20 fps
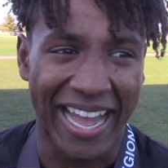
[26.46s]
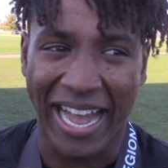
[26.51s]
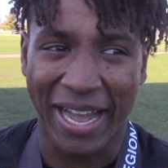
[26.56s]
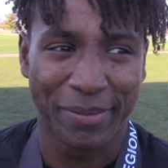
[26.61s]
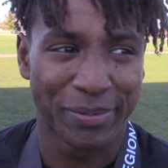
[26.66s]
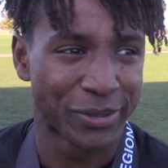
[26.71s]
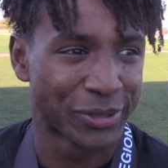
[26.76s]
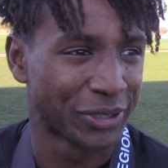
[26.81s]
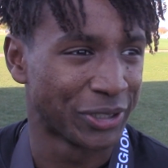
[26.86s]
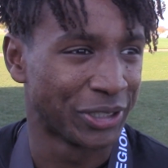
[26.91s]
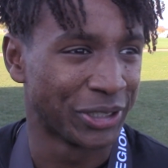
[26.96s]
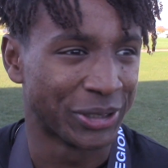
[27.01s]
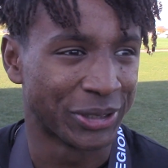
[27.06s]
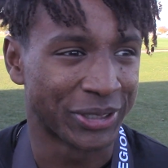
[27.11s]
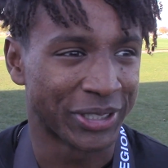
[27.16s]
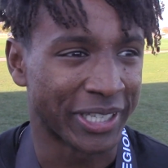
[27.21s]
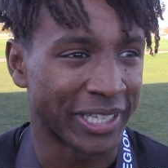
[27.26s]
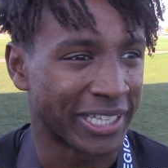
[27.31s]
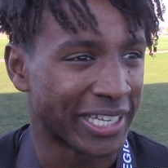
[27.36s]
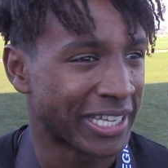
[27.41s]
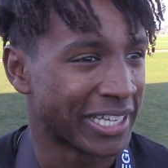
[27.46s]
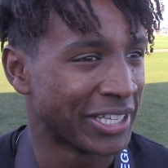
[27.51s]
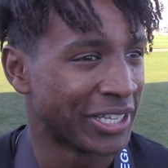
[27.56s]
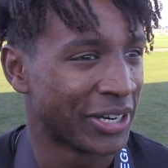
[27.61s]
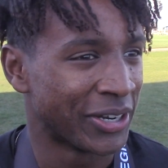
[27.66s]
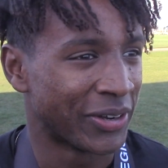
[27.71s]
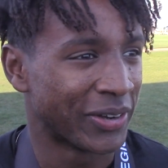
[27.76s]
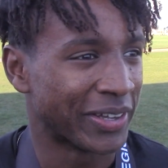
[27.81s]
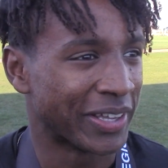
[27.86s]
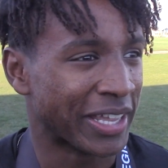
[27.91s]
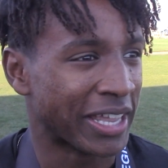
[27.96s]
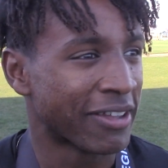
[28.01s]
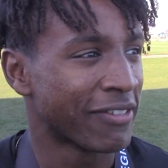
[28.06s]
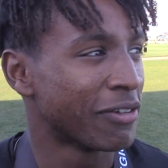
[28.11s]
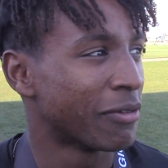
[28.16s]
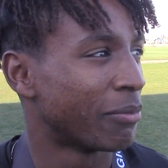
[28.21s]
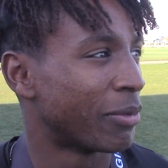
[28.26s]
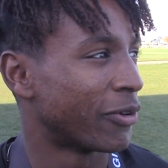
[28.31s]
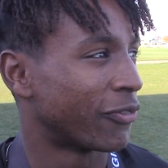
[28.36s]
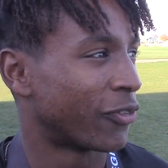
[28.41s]
Absolutely. You know,
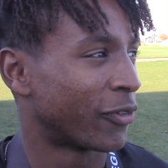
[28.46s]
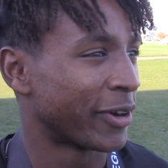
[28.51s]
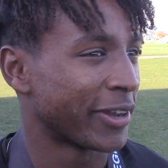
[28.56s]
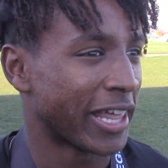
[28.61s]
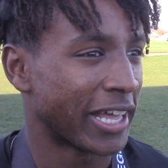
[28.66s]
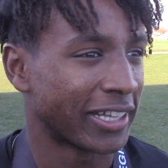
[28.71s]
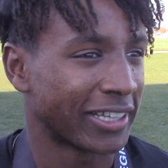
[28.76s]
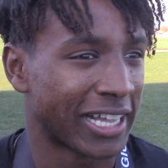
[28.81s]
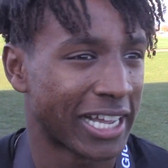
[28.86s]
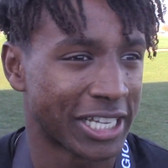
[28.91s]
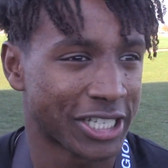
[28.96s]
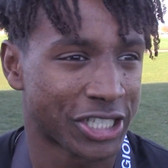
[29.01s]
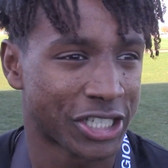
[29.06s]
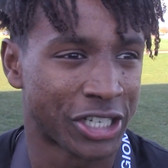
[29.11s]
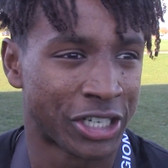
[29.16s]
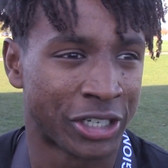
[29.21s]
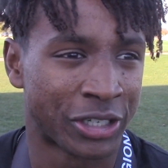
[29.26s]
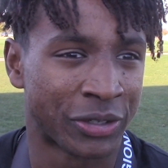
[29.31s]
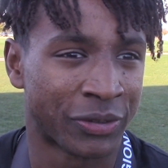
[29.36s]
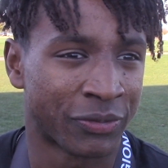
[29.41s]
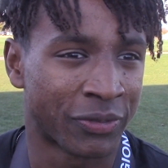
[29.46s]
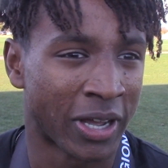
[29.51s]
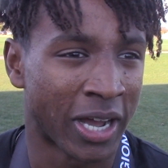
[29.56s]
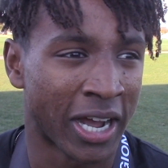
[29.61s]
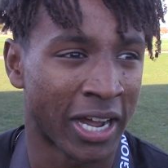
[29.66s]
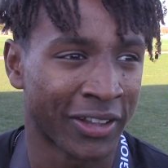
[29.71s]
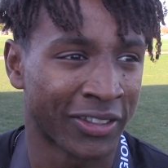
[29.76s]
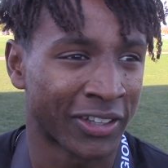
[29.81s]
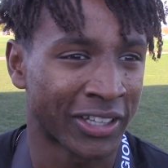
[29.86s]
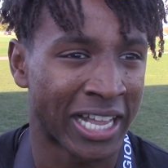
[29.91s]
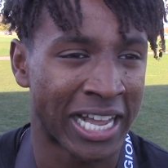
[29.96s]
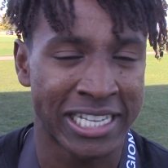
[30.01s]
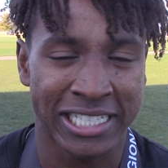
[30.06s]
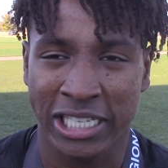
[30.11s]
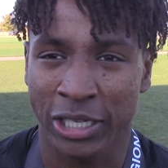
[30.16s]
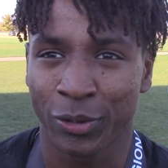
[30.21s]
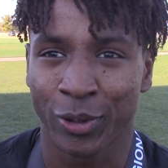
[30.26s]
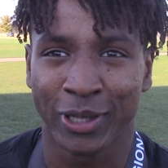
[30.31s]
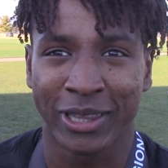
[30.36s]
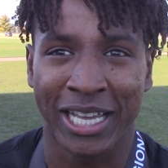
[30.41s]
even before that last turn, the last
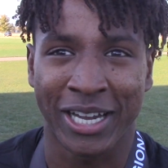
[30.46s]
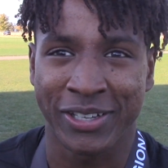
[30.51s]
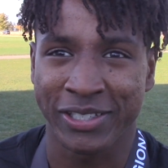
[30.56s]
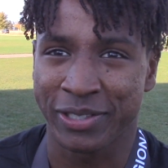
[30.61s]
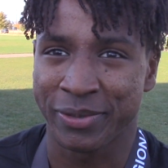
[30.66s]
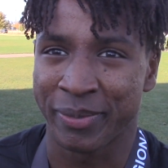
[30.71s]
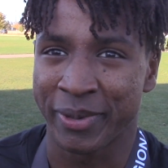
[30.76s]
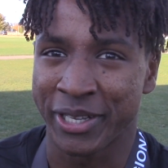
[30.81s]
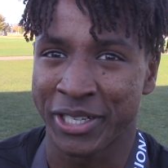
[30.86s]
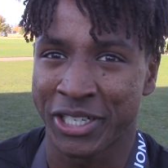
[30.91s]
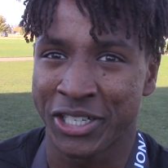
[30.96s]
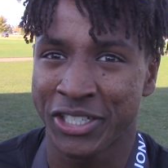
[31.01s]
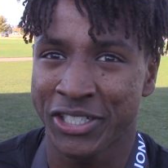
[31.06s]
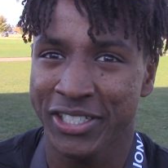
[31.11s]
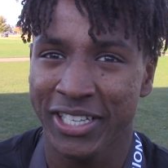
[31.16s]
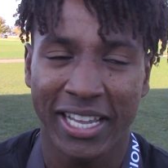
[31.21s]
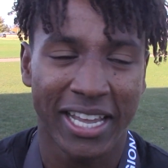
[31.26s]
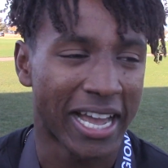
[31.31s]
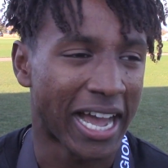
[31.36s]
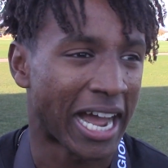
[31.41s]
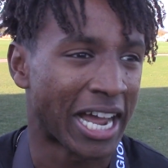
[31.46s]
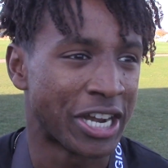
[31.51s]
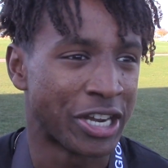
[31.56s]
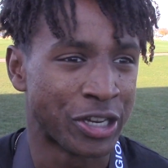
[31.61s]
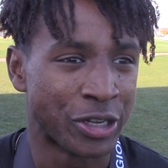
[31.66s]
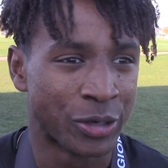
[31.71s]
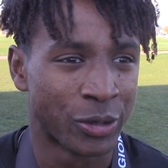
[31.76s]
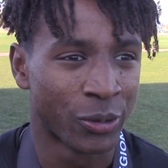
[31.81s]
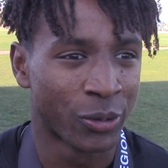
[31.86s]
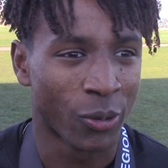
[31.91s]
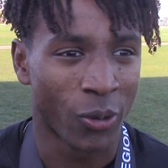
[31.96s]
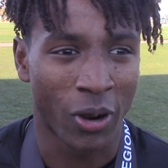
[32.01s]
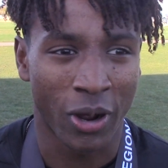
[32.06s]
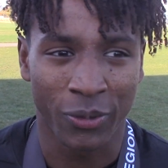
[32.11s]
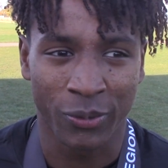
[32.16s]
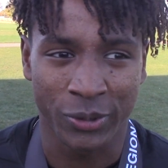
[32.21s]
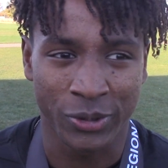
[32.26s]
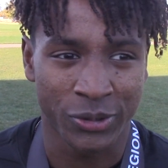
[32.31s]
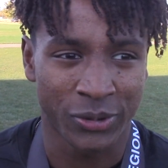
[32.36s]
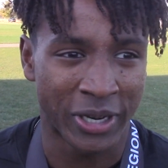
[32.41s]
like 1,000 meters, I knew
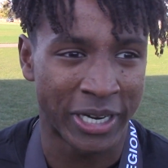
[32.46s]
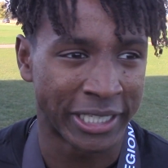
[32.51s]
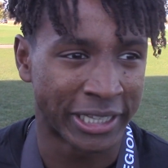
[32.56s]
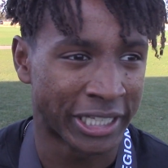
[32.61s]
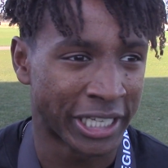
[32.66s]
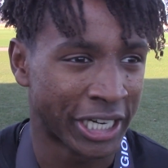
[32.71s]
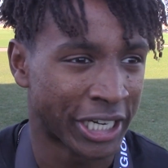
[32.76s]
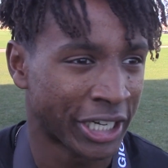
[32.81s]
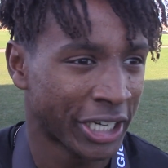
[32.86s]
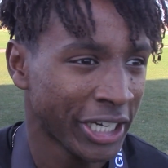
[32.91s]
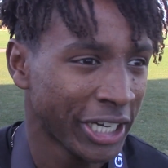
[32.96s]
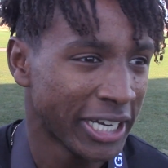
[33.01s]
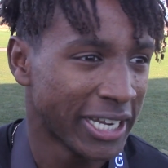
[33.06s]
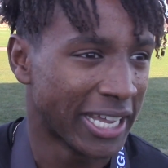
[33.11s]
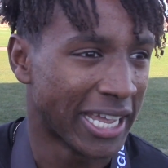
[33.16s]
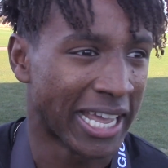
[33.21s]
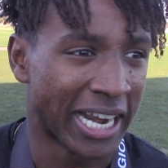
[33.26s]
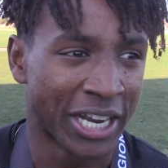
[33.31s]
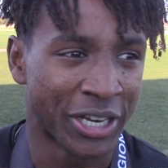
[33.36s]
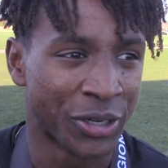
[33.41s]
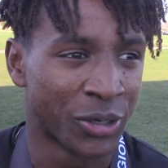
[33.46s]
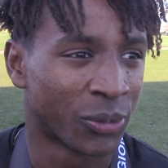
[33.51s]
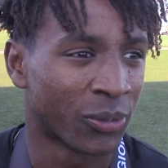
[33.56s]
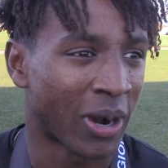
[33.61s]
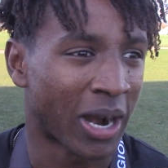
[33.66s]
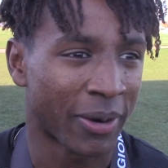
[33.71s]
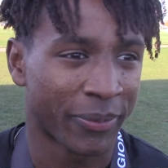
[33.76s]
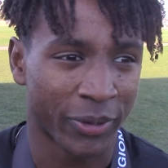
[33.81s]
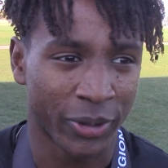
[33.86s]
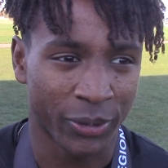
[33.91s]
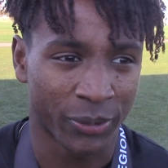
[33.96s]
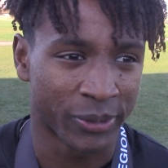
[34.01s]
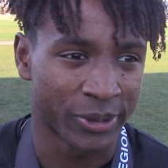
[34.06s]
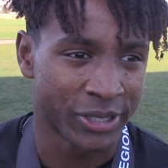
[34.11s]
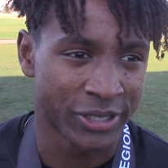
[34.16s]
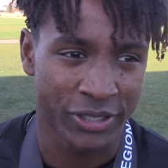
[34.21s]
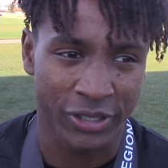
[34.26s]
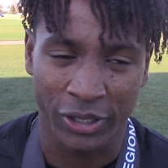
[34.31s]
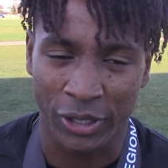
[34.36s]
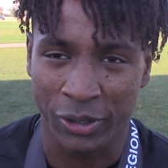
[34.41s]
Juan was right there, and I knew Robert
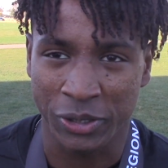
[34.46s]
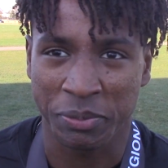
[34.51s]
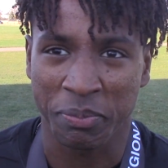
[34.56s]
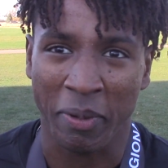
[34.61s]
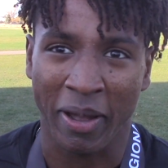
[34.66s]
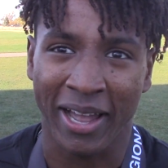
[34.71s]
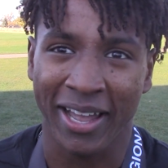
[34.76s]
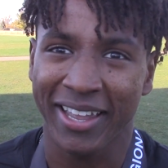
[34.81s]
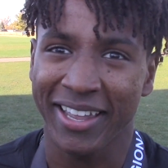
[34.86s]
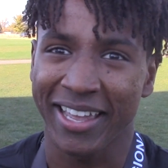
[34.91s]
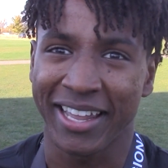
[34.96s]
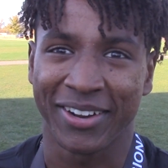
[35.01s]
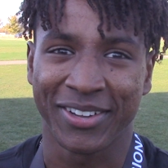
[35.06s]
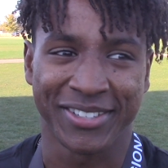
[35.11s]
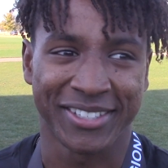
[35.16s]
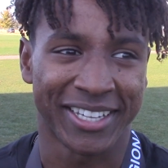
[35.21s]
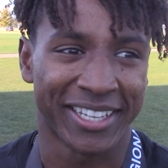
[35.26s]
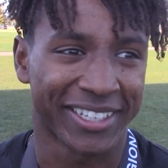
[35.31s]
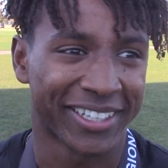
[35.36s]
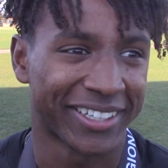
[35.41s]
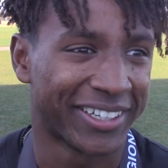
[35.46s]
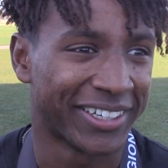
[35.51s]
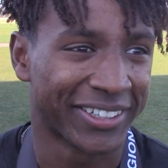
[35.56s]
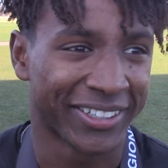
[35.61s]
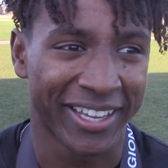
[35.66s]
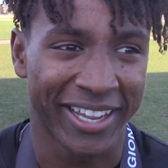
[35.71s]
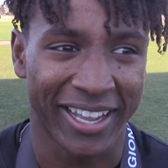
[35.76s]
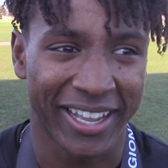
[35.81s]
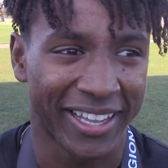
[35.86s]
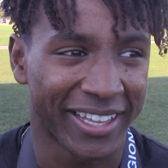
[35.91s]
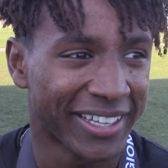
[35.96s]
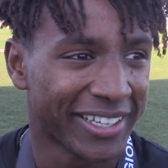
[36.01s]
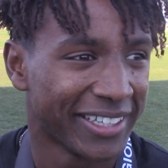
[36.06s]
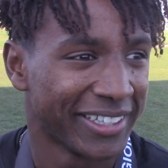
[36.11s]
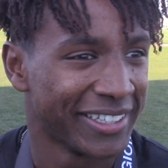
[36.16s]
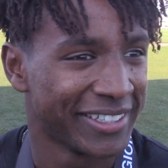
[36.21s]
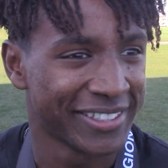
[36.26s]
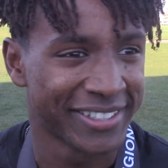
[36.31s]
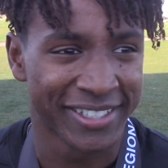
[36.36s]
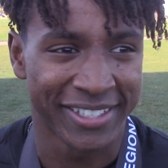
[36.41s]
was close by, and I was like, okay,
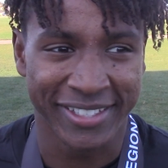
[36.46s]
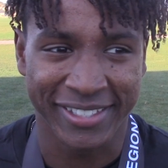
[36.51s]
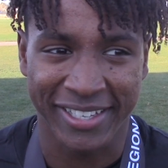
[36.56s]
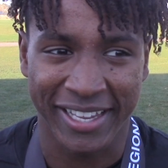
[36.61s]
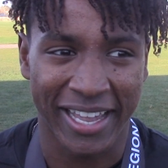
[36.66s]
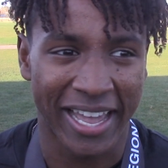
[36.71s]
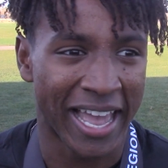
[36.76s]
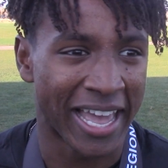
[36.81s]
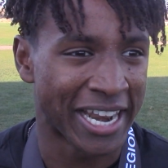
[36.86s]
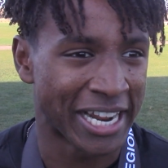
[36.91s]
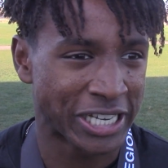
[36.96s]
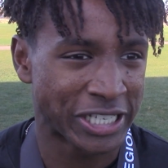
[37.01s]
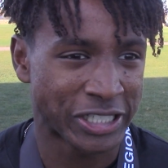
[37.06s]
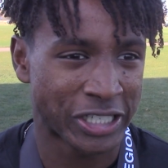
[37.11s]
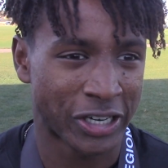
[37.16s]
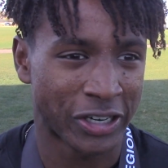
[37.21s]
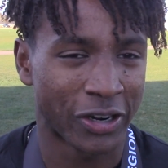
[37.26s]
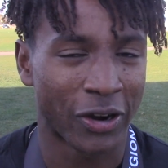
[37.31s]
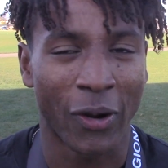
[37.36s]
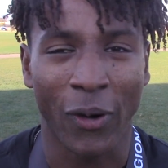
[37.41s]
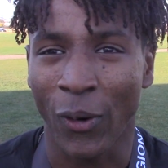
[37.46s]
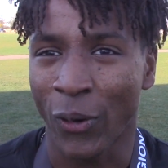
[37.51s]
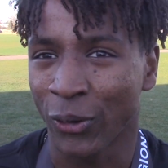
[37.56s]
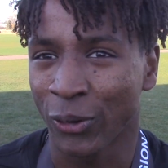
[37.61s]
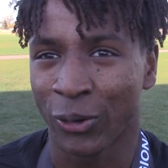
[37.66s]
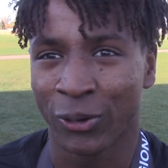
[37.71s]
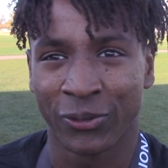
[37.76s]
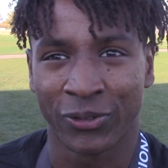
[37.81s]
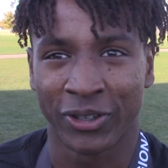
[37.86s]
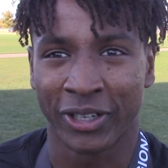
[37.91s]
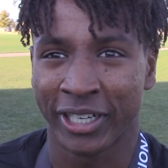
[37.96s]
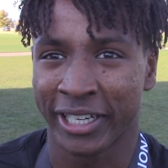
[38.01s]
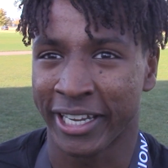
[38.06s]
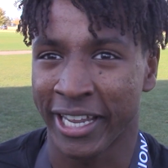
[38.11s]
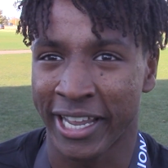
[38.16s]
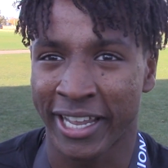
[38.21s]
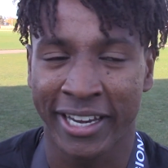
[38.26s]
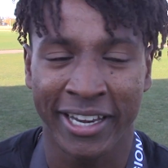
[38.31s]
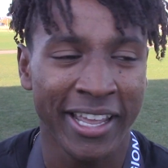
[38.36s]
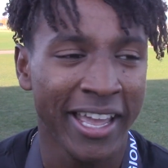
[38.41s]
this is NXR all over
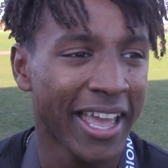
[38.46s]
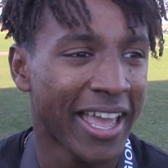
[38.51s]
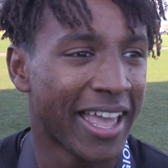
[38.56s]
again.